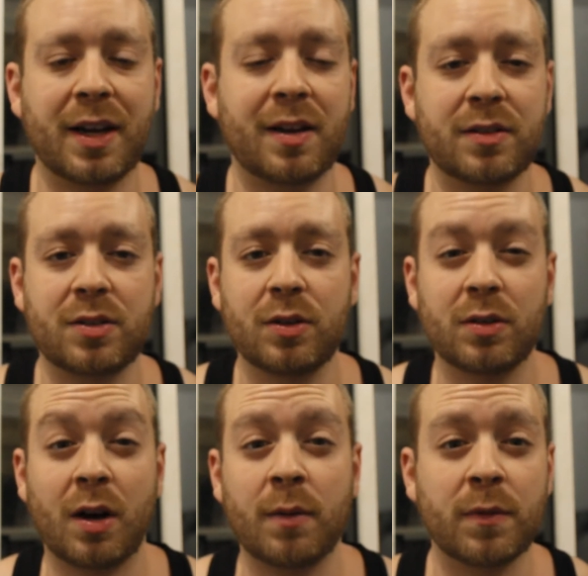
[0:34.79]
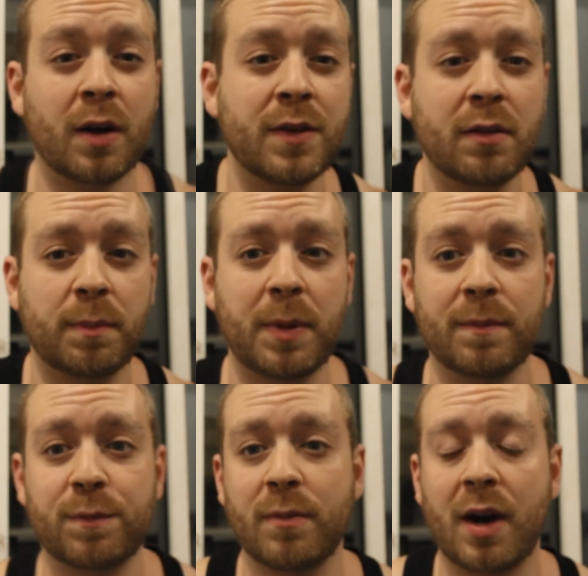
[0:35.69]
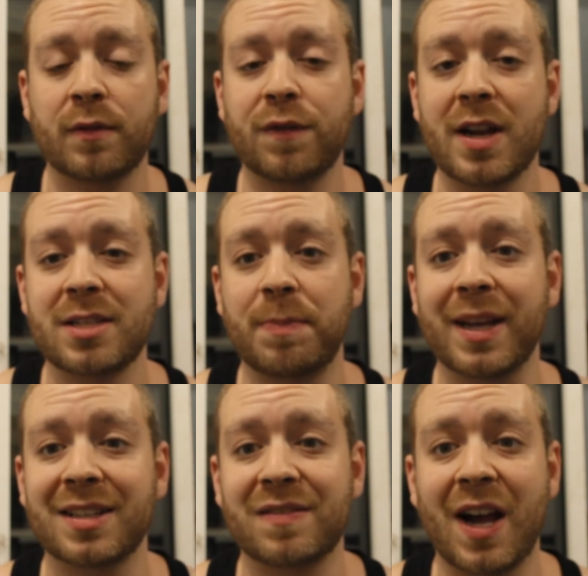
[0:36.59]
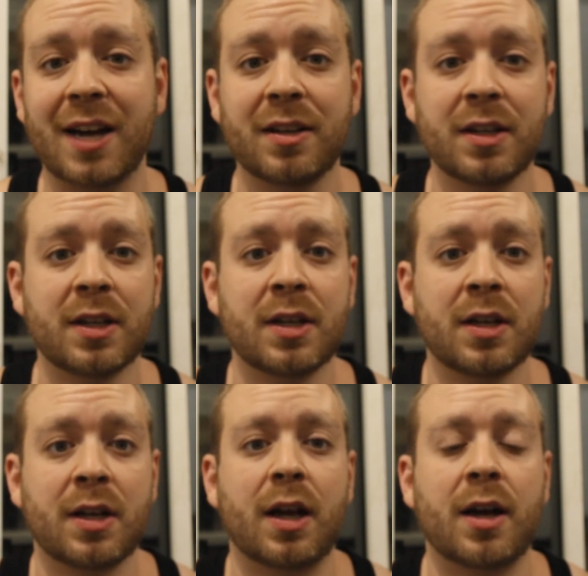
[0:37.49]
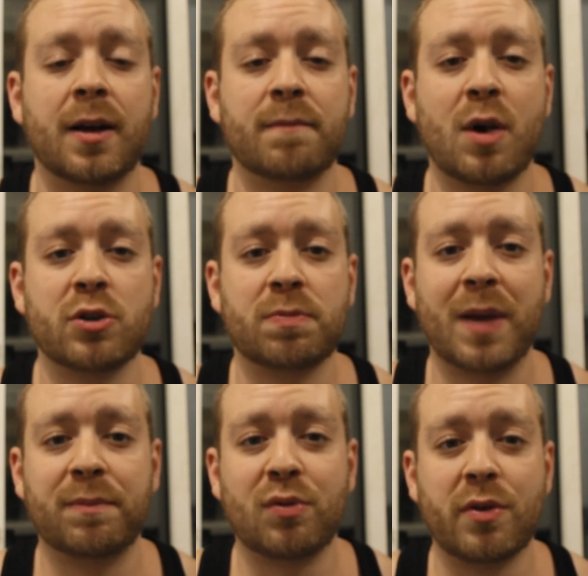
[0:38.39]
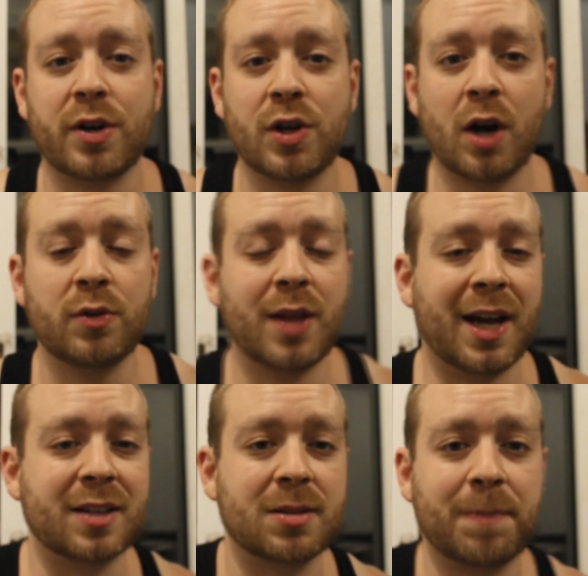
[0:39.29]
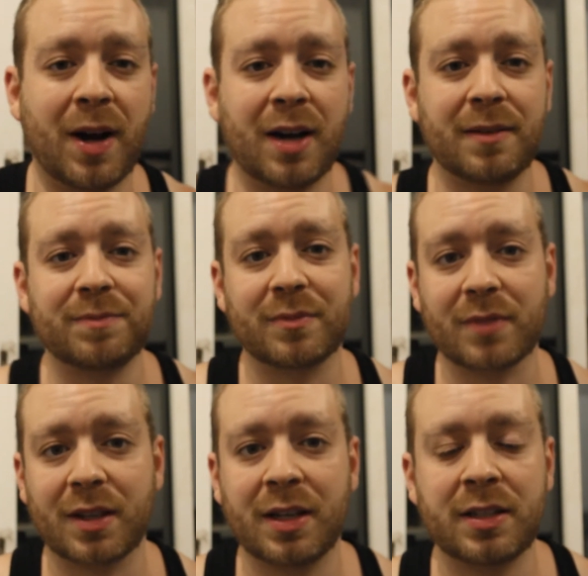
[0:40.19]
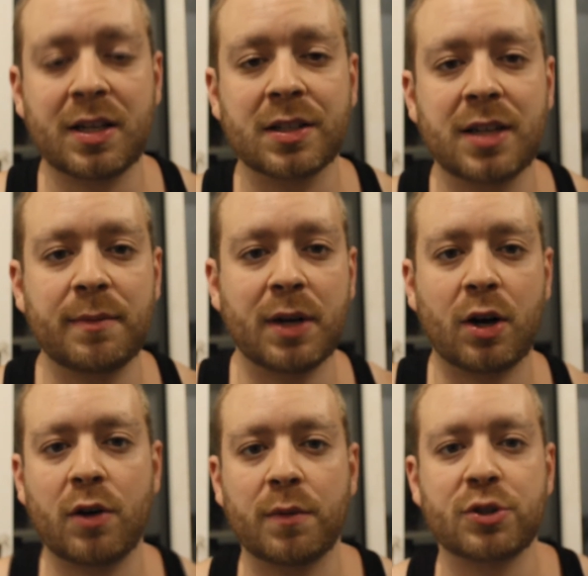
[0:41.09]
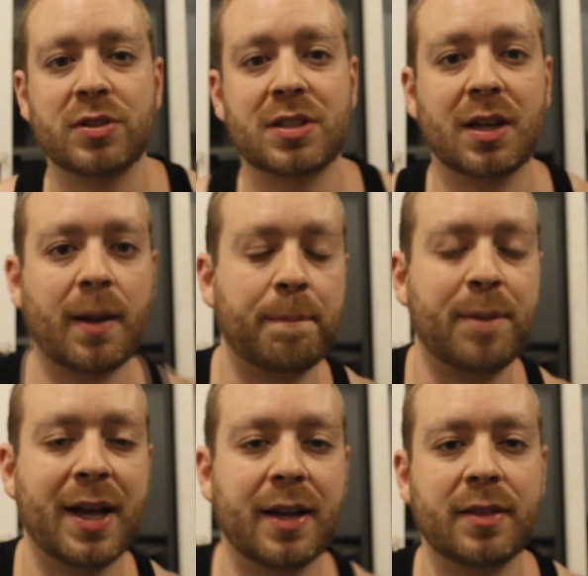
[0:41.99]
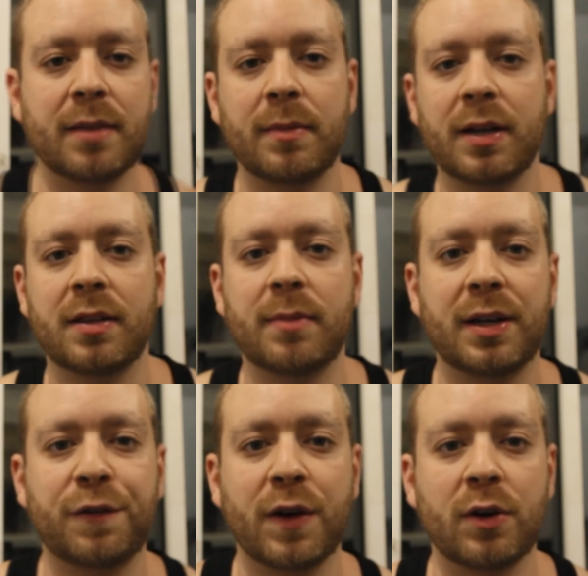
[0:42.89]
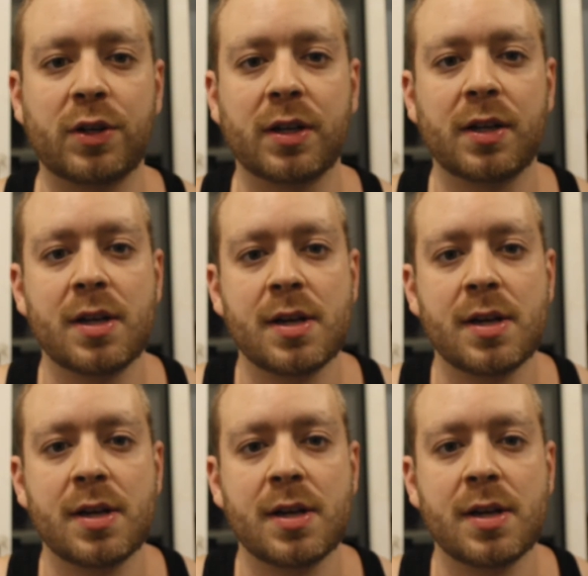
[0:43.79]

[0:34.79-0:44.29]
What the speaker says: And I've never been Marouane Fellaini's biggest fan. Most people know that. But it does limit our options a bit in the midfield.